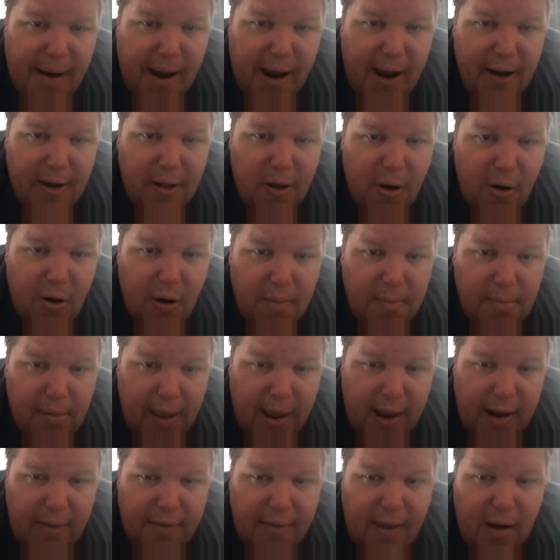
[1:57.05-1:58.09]
I know I'm
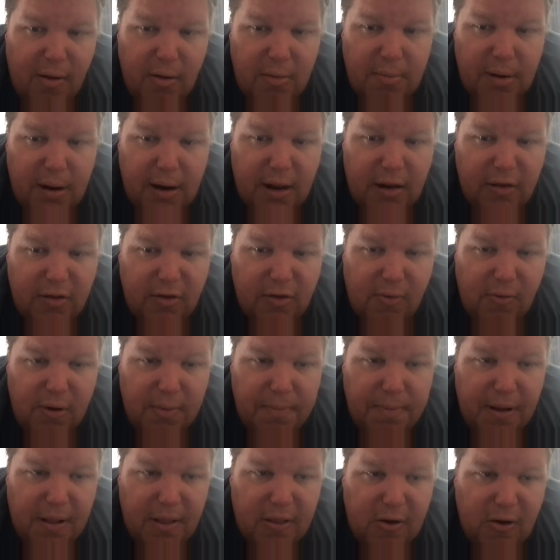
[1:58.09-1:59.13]
late on that one, but I still would
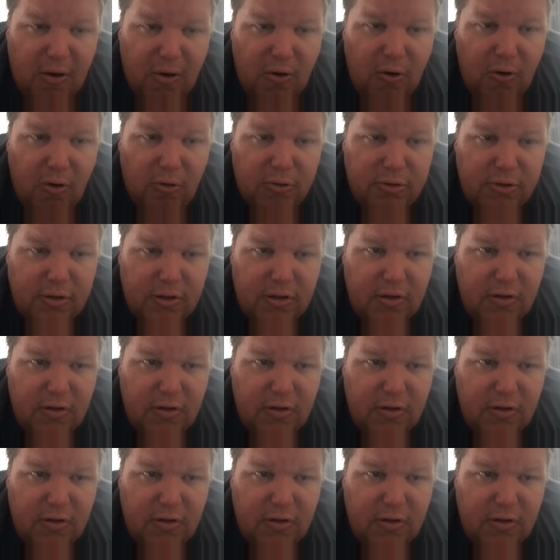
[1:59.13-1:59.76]
have picked the Colts.